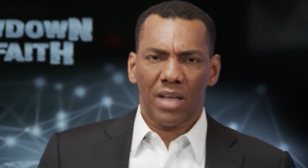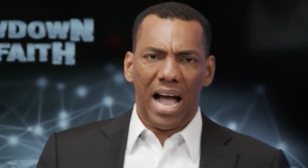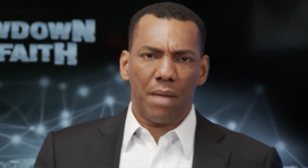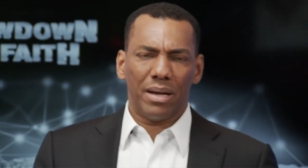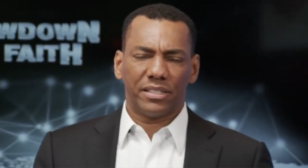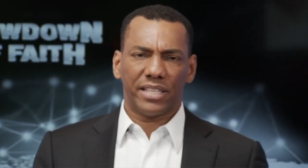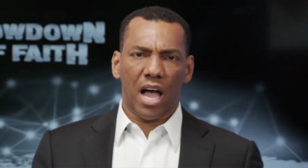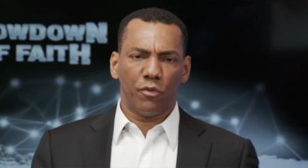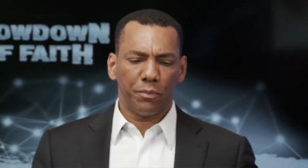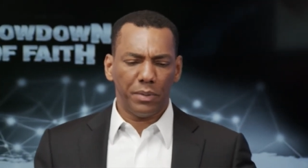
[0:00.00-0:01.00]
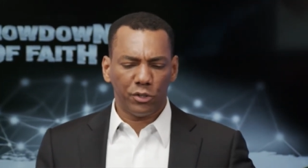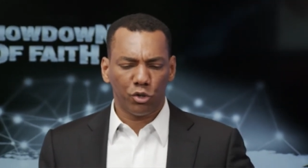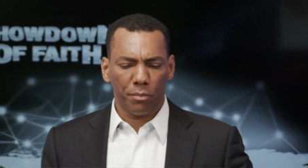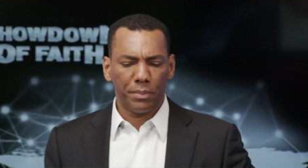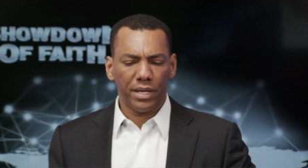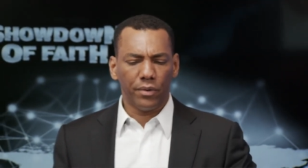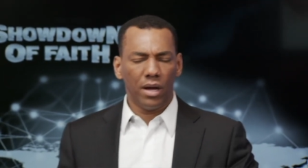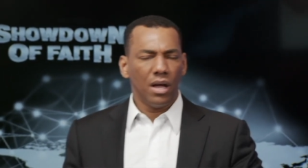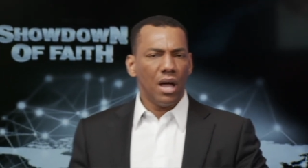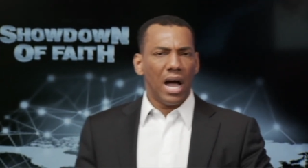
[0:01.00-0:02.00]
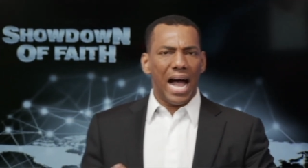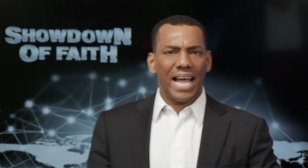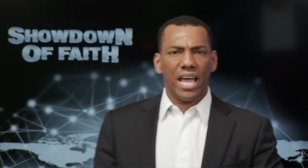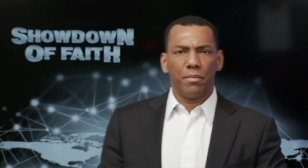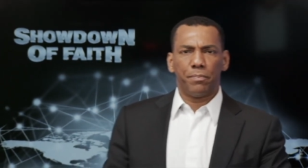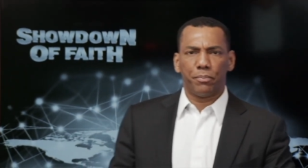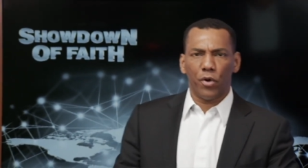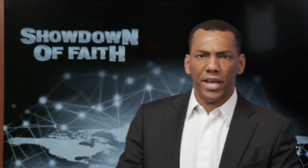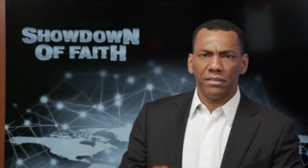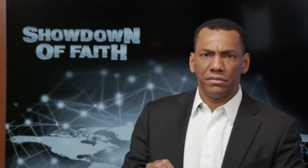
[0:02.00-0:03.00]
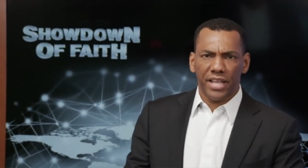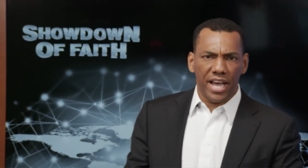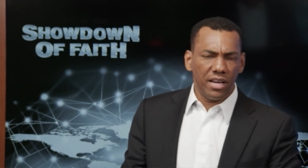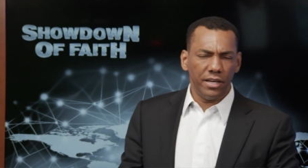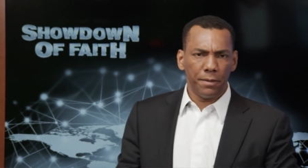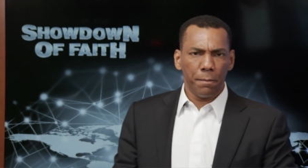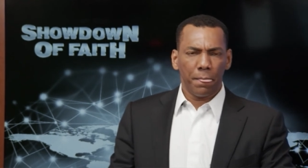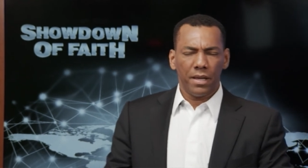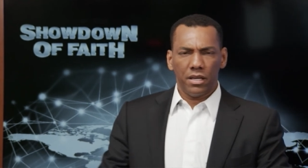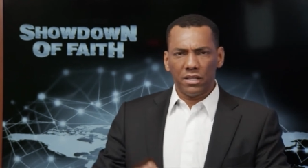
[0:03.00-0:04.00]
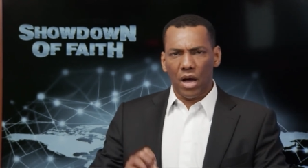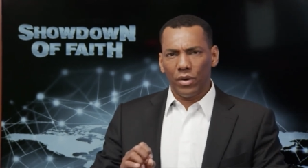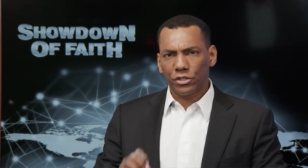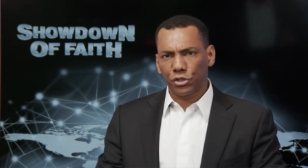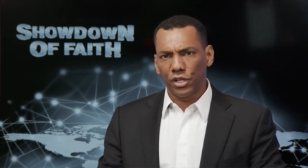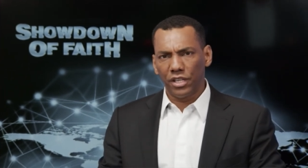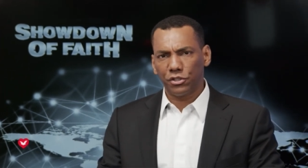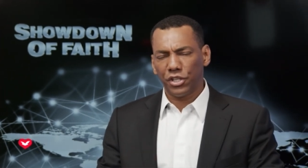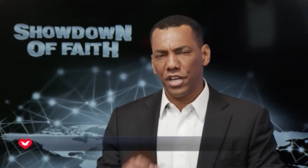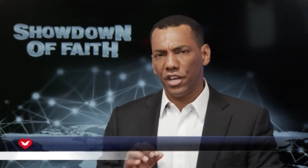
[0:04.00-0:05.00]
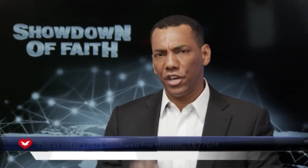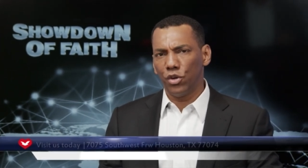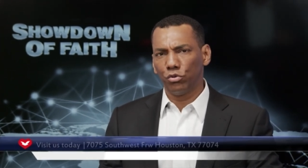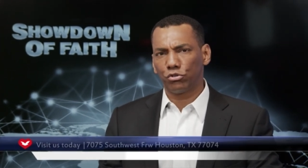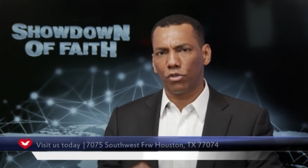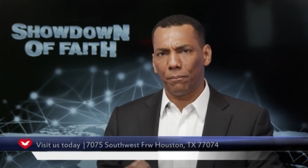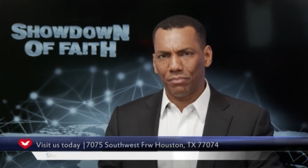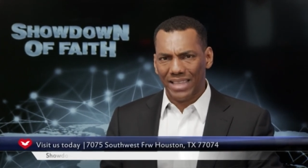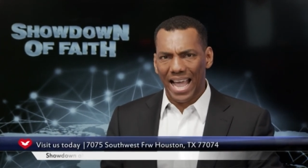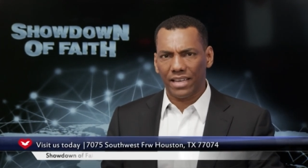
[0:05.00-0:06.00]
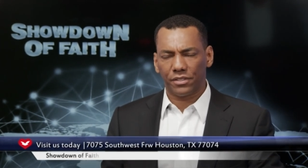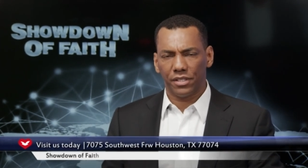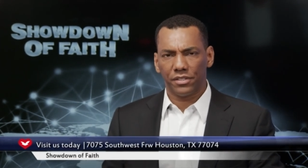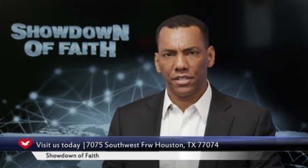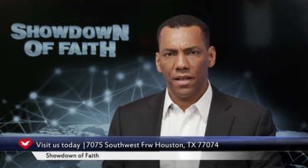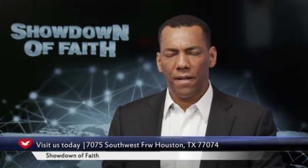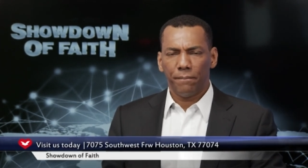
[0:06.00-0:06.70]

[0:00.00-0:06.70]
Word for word: I myself, Bishop Bira, I am praying daily in our church in Houston, Texas.